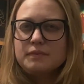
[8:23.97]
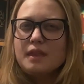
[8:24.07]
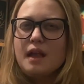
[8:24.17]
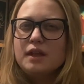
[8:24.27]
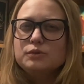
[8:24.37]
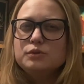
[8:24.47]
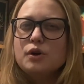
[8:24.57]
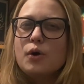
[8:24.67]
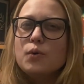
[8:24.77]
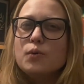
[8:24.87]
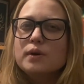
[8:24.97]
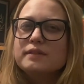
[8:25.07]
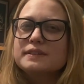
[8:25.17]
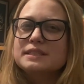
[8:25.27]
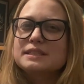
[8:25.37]
I don't know
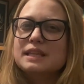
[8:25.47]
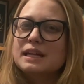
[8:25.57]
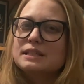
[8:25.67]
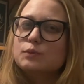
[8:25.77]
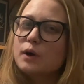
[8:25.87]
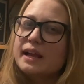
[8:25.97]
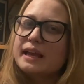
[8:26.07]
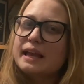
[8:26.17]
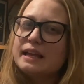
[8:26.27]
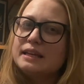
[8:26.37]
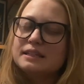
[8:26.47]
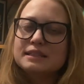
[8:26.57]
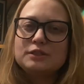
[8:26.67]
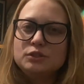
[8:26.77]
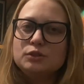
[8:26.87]
if it's that it's YA, because
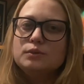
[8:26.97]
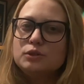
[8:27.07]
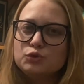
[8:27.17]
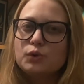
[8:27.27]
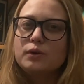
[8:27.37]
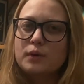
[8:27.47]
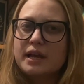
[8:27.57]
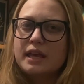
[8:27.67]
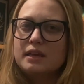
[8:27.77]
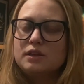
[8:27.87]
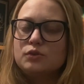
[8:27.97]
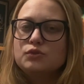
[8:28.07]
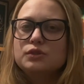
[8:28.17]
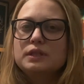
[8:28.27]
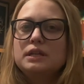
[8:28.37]
I do enjoy YA
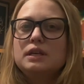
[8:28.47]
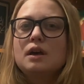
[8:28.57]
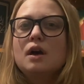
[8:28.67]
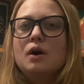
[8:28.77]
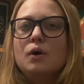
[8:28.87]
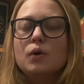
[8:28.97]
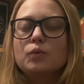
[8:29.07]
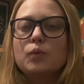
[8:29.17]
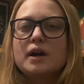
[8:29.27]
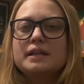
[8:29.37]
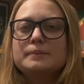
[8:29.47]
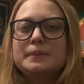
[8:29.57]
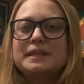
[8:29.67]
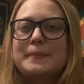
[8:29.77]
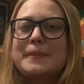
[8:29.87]
usually, or what,
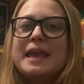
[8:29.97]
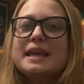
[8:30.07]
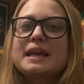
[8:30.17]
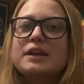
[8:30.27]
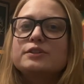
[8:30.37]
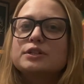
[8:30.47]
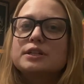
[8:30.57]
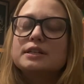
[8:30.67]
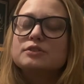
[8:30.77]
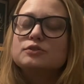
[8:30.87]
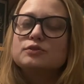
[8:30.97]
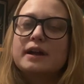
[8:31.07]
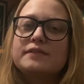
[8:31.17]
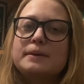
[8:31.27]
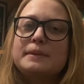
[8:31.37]
but the main character is
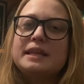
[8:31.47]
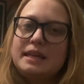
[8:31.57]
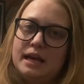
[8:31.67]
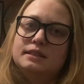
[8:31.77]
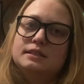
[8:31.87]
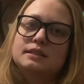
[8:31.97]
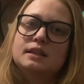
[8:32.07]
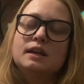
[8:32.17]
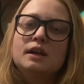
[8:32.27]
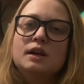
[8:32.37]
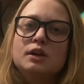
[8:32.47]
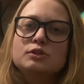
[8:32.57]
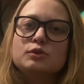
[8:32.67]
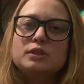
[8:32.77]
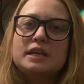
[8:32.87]
driving me nuts.
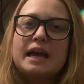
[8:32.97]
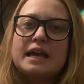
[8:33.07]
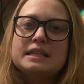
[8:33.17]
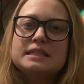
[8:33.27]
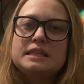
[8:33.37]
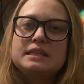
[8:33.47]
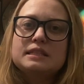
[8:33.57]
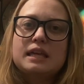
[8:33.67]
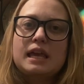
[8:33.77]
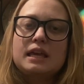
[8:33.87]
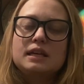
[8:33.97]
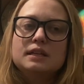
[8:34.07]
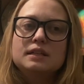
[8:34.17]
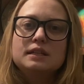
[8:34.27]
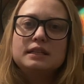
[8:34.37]
So she has these like
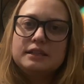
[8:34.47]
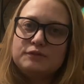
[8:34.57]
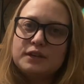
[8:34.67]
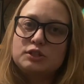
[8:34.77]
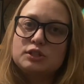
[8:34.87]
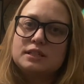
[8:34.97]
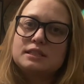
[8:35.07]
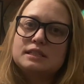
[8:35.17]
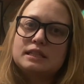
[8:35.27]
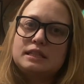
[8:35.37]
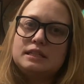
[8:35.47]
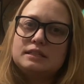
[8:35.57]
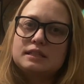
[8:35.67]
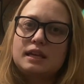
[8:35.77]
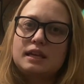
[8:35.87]
convictions and
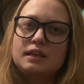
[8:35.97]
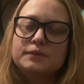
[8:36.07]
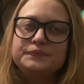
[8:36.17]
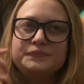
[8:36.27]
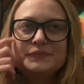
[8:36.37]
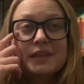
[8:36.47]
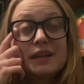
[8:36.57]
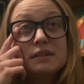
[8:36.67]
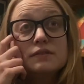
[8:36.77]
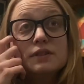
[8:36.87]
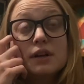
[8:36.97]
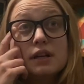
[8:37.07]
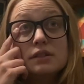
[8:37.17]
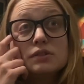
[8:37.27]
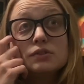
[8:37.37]
these like, I don't even know
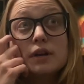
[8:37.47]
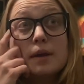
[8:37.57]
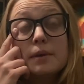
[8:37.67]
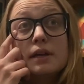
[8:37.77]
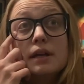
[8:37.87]
how to describe it.